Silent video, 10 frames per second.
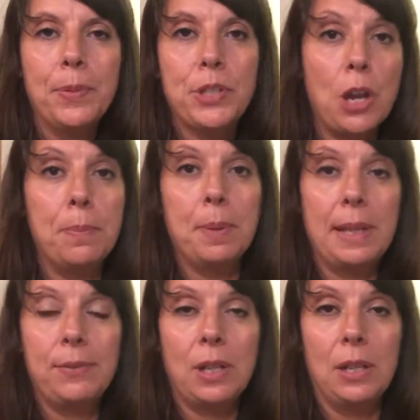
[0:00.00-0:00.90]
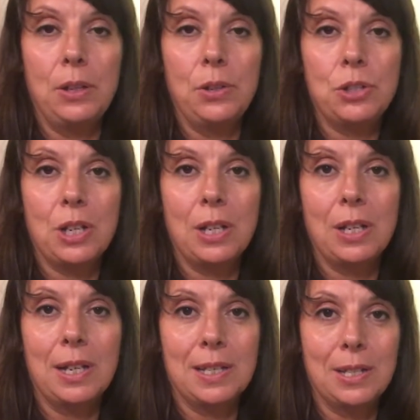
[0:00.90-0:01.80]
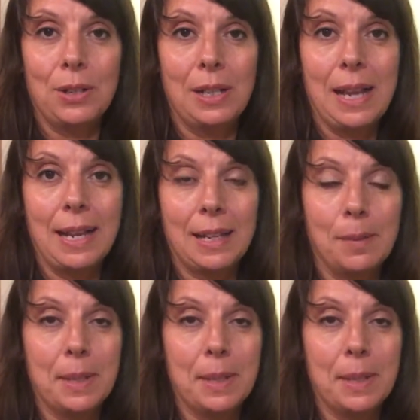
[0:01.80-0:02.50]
don't believe the illusion until you like it.